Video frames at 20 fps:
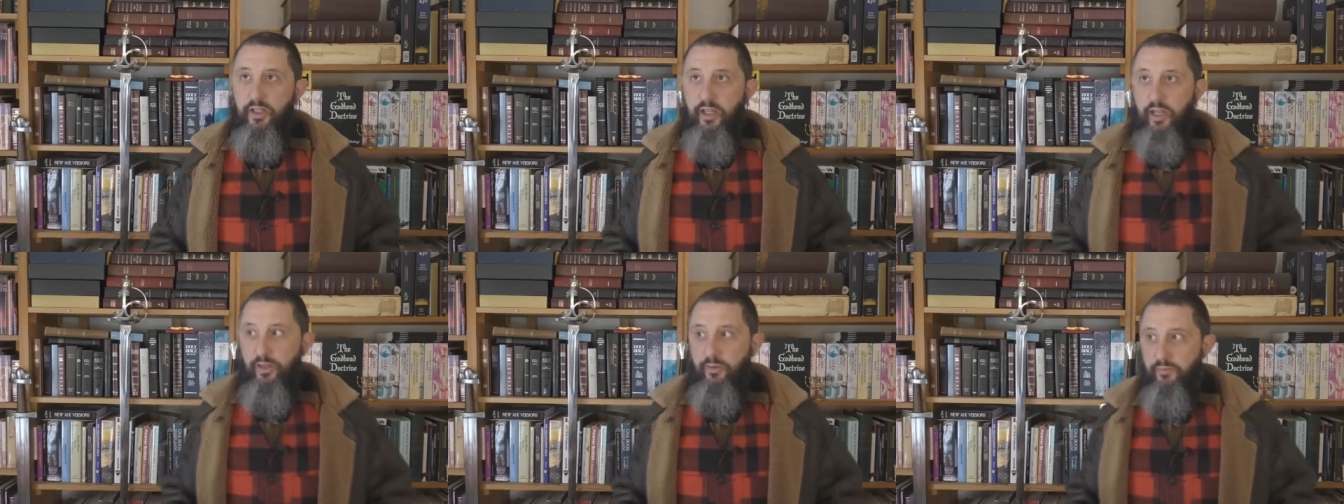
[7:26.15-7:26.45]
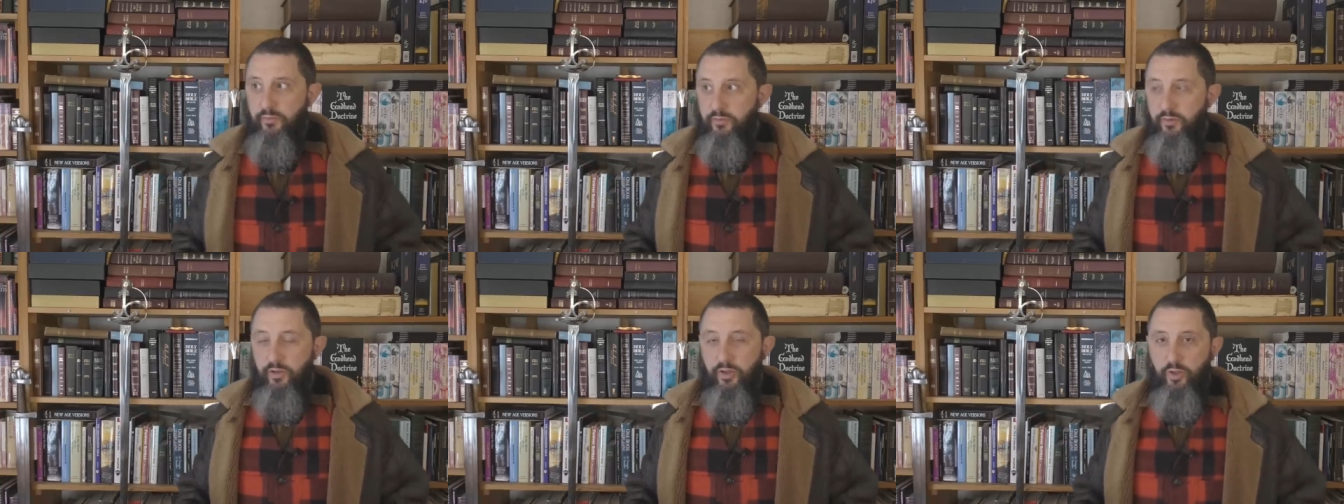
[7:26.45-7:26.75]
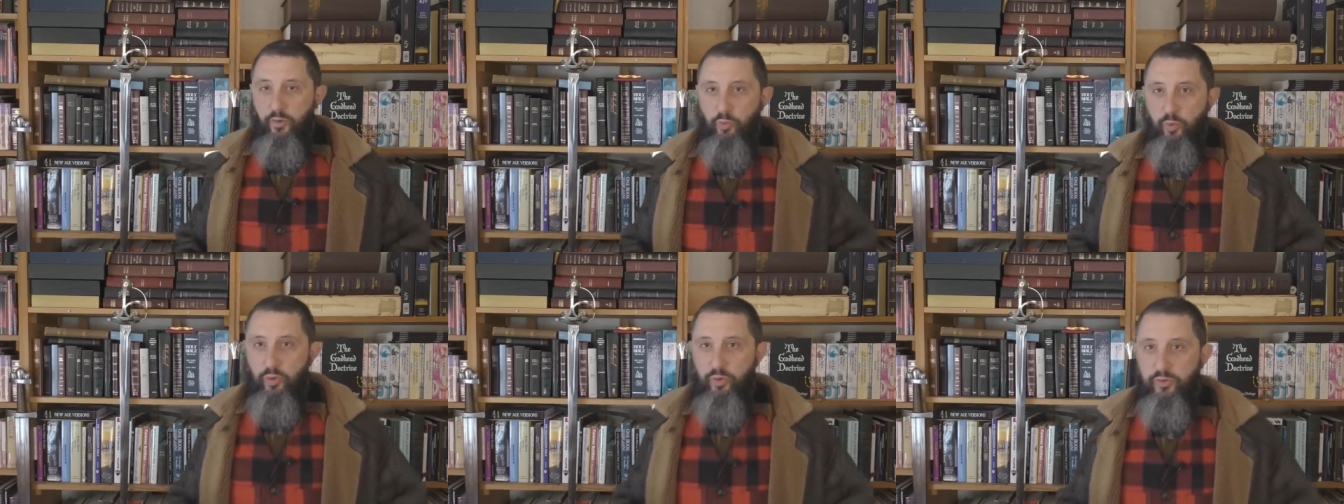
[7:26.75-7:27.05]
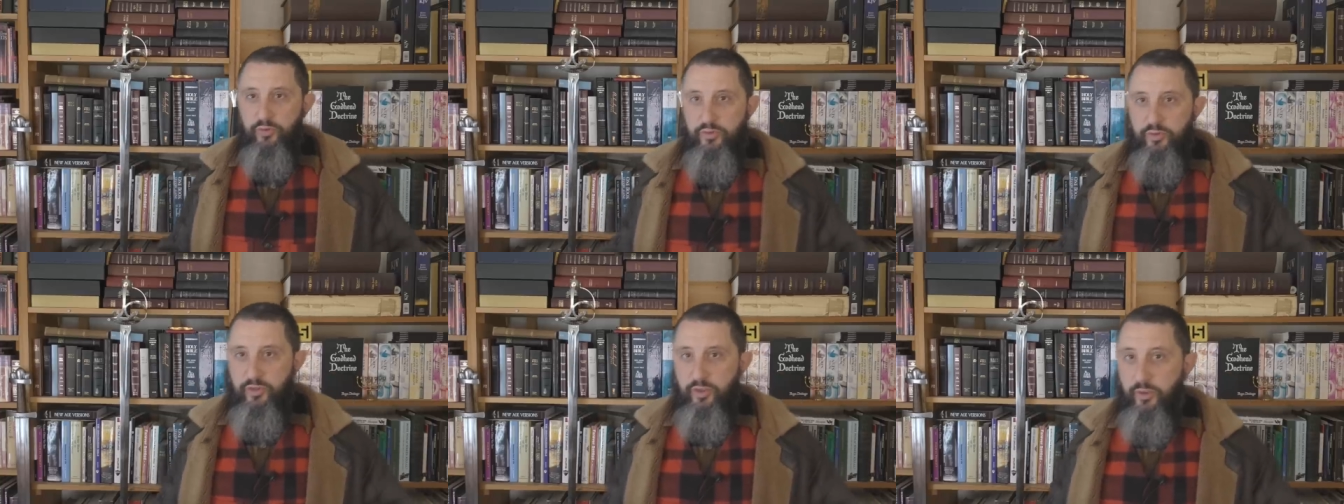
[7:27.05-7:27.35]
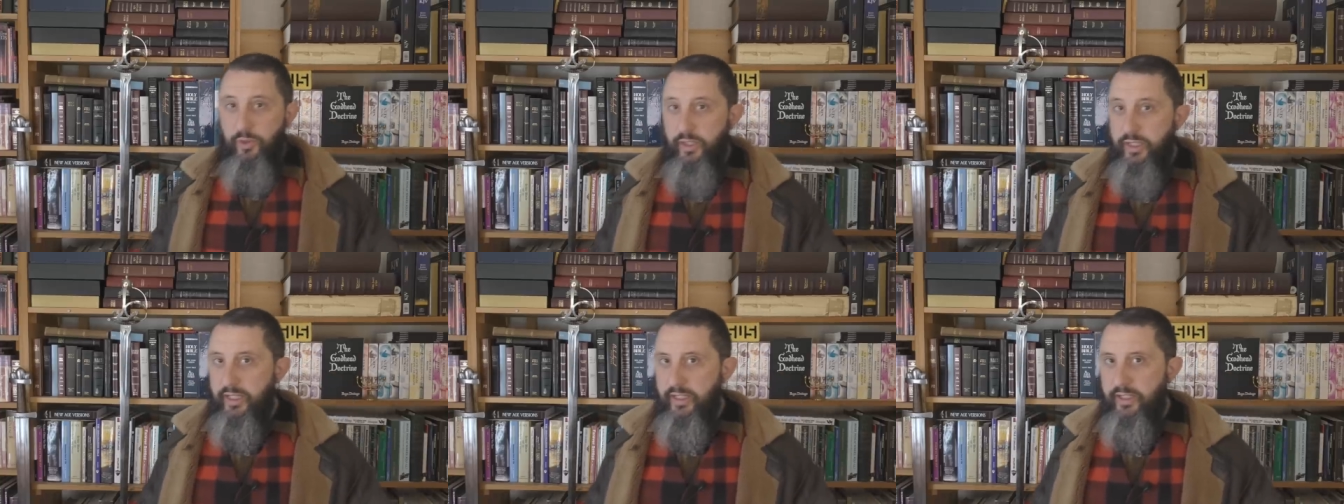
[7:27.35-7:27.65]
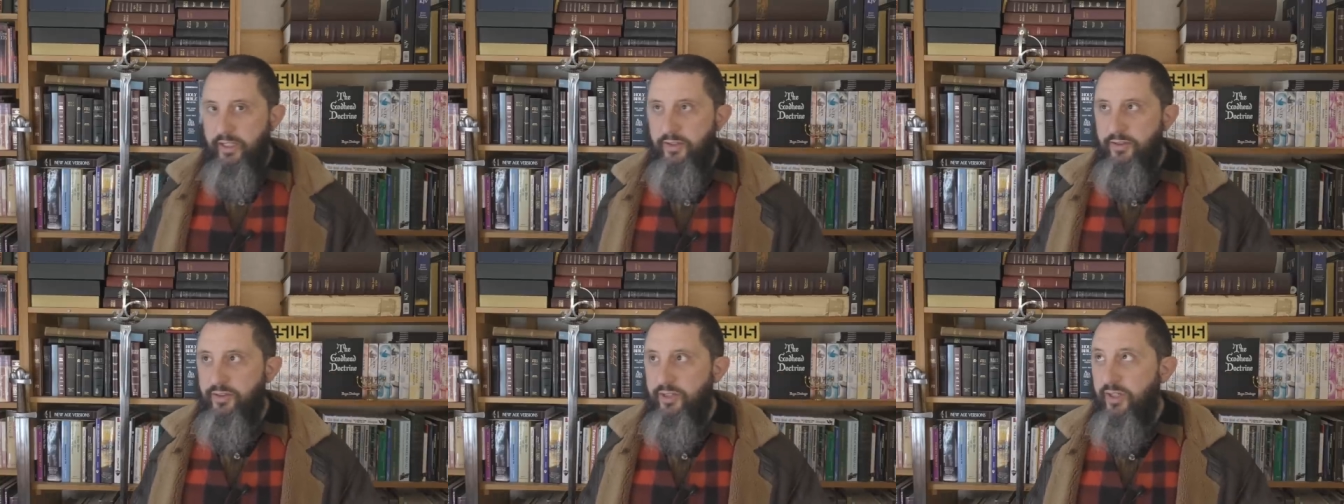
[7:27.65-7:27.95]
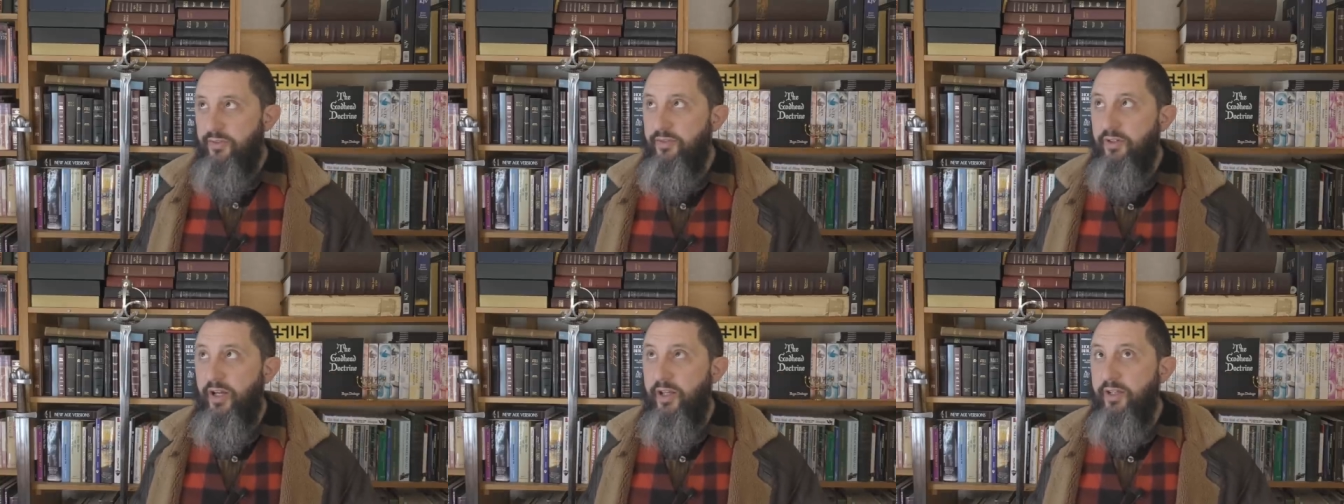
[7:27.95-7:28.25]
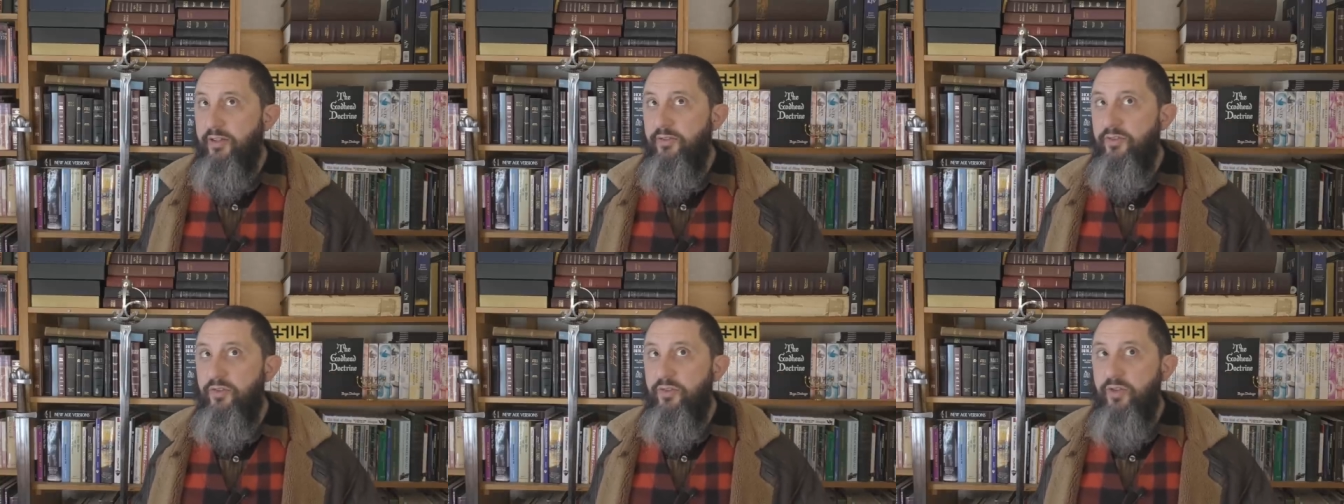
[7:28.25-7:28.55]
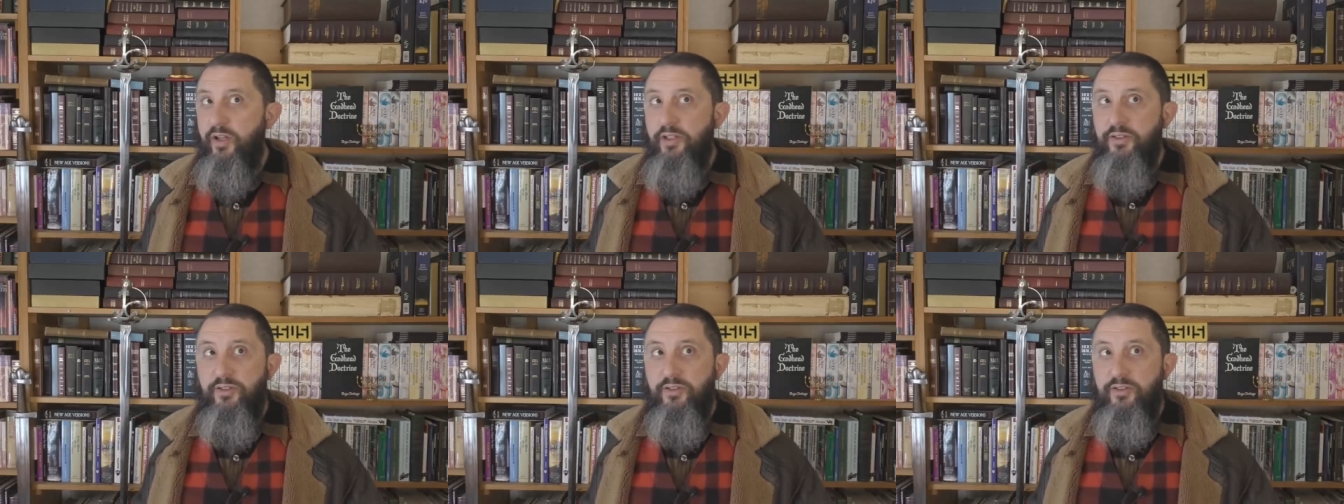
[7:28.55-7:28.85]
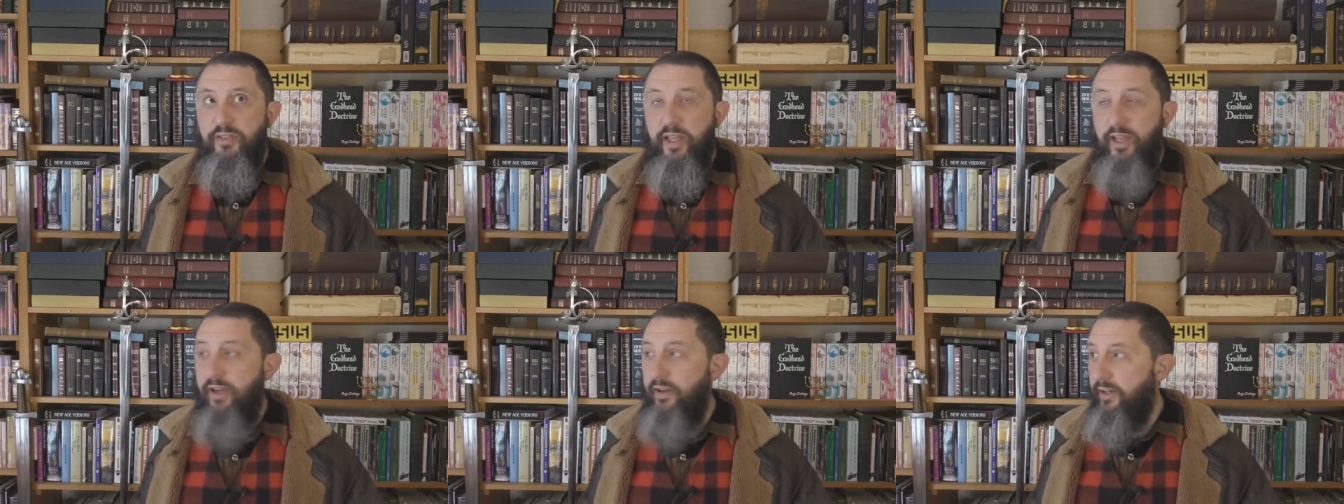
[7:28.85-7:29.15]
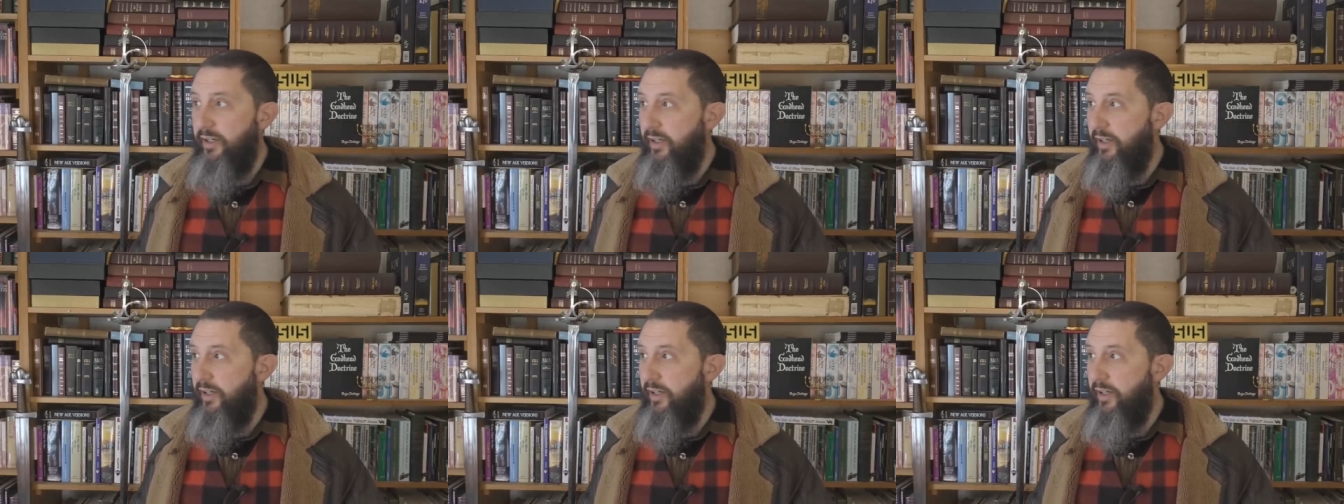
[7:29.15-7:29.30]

and we'll do it and then see if God strikes us down.